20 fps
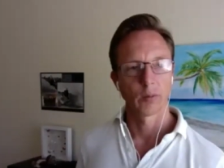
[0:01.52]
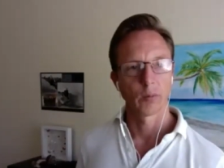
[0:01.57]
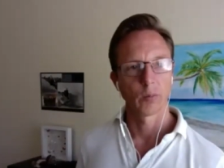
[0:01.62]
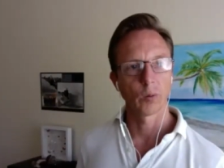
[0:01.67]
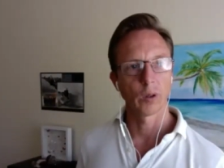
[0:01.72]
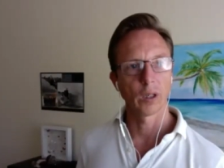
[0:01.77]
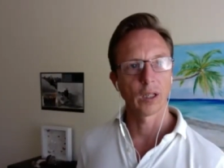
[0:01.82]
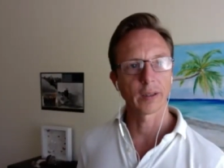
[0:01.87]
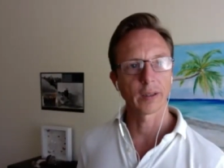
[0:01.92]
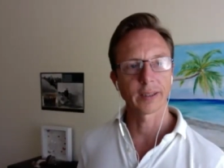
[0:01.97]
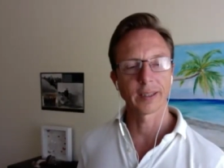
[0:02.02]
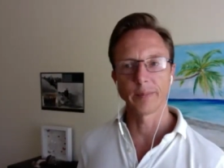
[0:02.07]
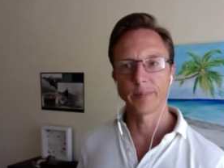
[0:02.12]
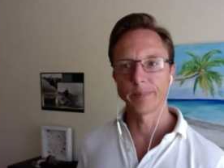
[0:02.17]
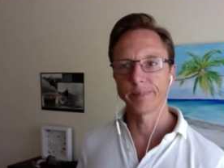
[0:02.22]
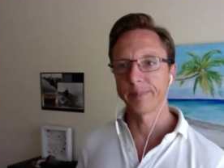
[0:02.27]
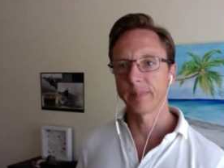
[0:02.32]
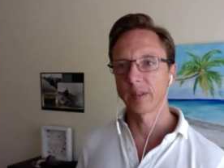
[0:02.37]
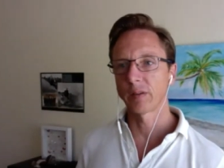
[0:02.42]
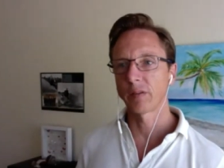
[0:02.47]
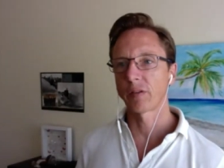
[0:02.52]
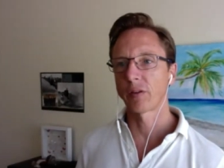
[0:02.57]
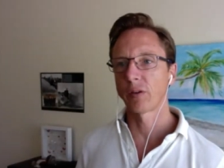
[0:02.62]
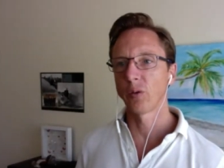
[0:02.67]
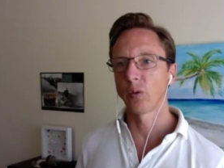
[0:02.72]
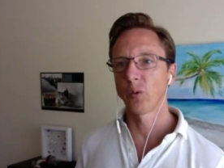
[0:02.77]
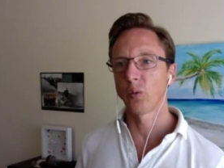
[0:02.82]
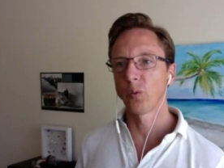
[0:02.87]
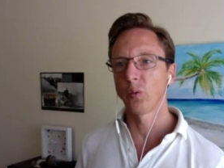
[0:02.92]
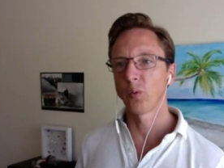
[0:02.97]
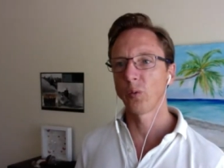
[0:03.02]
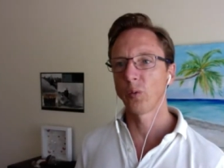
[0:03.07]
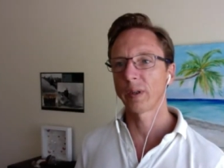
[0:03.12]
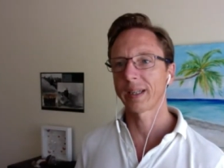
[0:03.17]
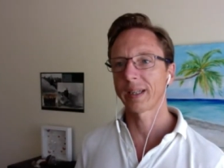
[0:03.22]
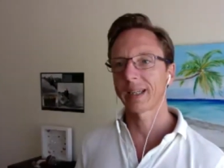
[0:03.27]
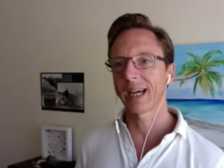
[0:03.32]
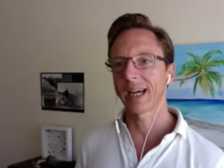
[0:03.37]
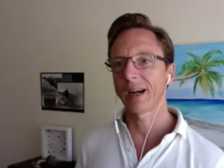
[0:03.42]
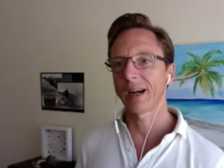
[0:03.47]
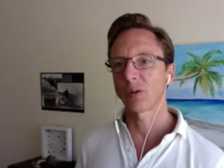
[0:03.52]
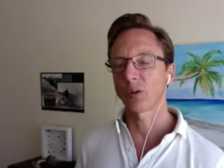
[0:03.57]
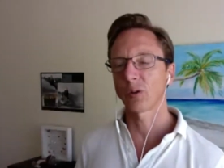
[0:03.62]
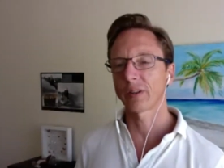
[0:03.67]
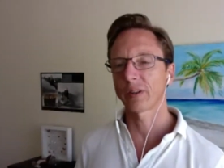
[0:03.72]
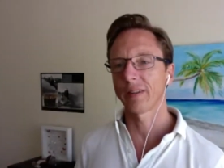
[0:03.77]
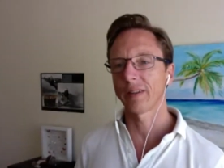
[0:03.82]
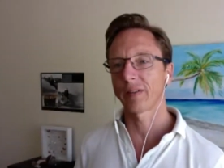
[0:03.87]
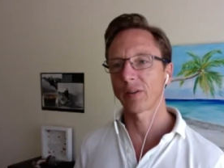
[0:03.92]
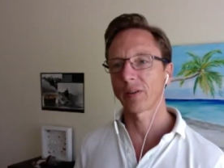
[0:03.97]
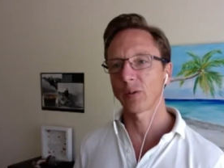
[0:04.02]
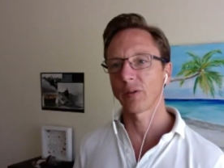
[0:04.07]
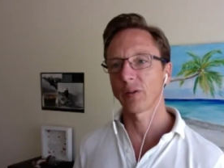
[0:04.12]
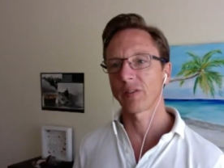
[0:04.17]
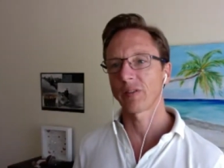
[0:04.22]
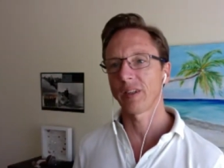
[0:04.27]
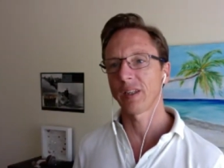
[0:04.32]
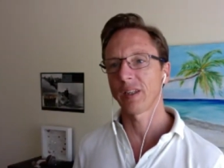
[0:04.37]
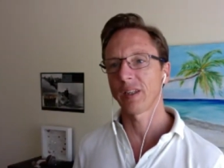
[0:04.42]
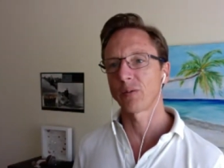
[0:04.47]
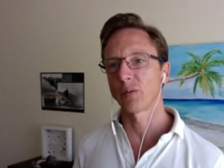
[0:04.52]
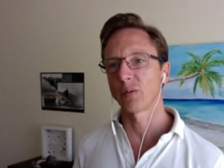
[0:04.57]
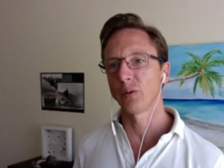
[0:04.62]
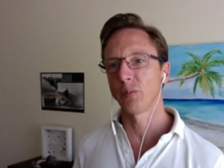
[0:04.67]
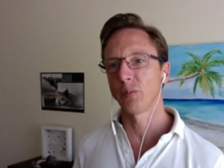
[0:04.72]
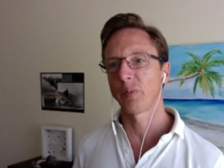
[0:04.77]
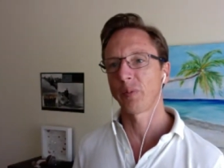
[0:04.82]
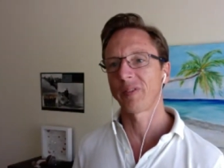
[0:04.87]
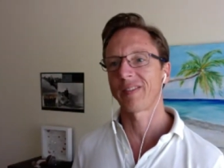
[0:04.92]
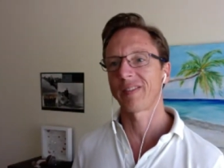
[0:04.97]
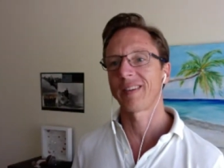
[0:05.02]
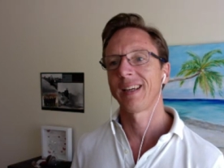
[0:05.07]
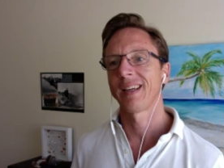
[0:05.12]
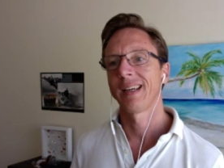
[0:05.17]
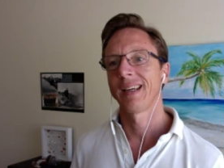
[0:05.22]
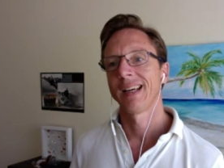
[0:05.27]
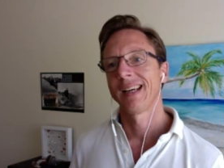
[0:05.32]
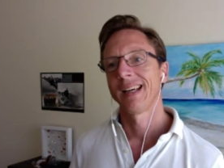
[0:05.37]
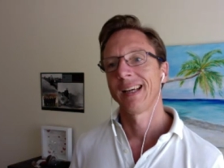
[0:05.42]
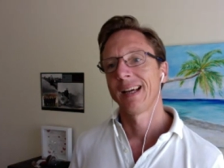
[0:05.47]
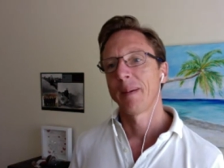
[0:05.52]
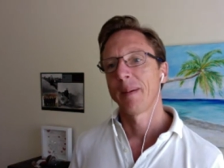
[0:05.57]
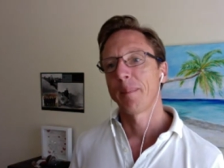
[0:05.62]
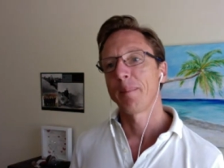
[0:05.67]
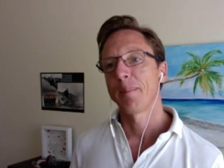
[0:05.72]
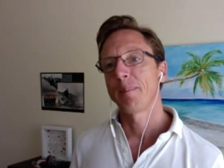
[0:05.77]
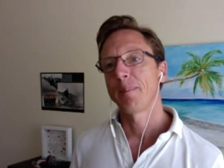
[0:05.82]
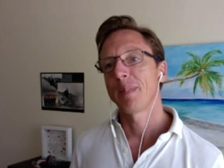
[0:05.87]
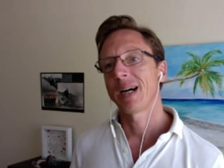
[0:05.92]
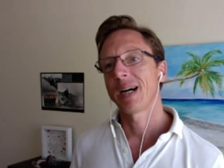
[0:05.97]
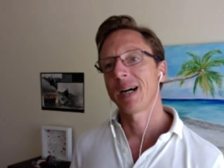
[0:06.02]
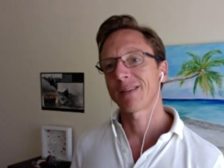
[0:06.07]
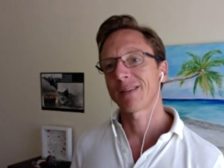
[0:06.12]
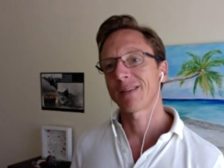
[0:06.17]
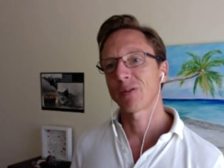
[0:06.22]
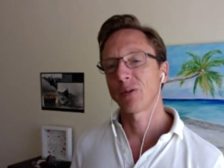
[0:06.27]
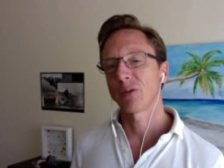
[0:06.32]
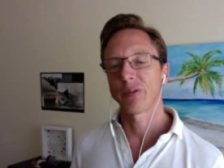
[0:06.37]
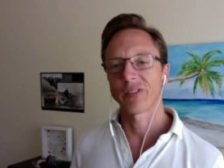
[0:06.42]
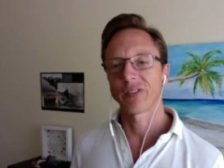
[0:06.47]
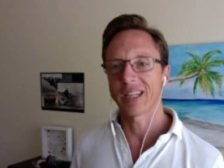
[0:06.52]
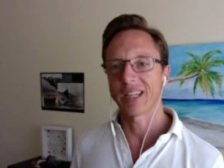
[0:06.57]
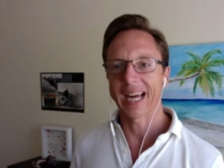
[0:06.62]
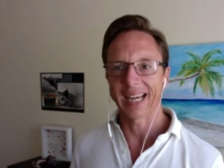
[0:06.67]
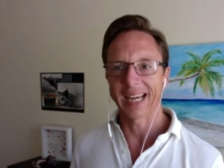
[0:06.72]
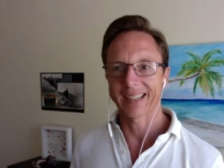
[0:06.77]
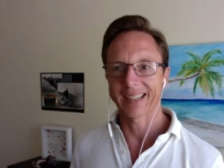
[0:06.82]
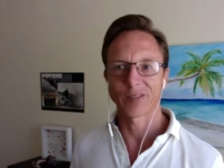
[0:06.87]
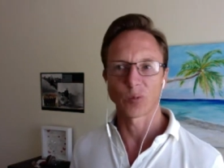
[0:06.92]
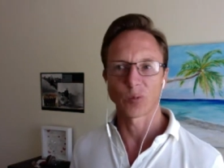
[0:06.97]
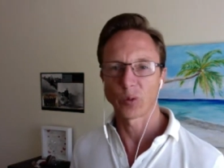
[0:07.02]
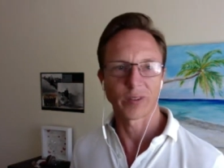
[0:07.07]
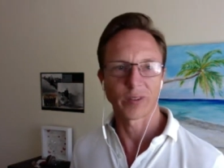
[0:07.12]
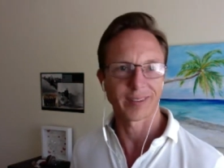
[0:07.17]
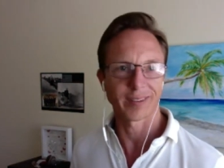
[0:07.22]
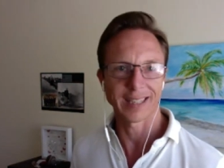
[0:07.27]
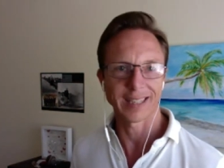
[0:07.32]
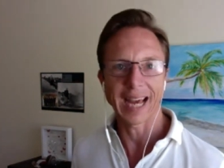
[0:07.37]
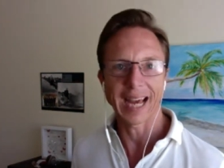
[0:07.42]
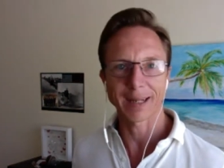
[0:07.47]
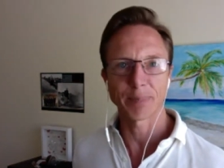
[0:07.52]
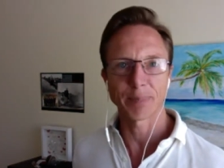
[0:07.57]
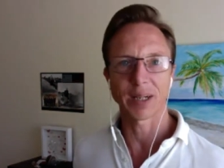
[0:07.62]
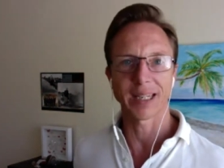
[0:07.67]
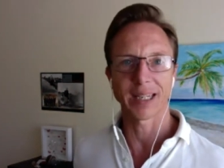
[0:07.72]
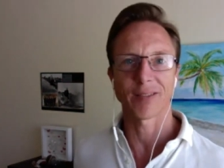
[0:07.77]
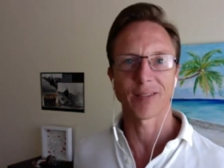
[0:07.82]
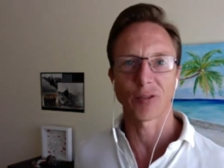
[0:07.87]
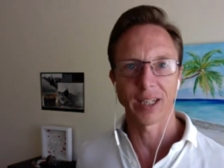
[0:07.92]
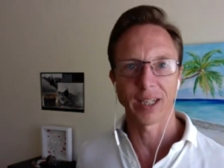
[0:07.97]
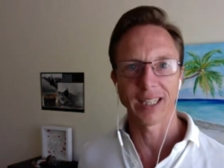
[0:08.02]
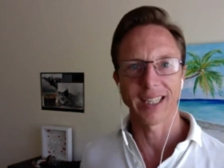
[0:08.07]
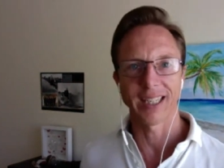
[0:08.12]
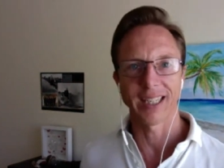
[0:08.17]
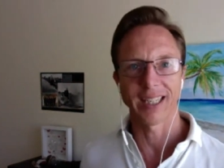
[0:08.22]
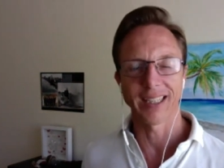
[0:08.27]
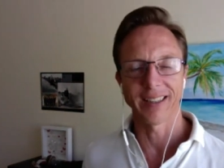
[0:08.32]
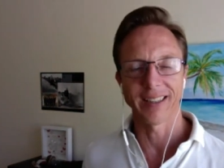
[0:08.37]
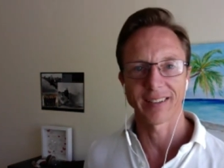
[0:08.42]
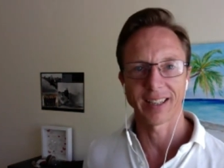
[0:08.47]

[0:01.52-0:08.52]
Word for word: Welcome to Carroll Consultancy Group's Micro Snacks or Snack Bite Trainings.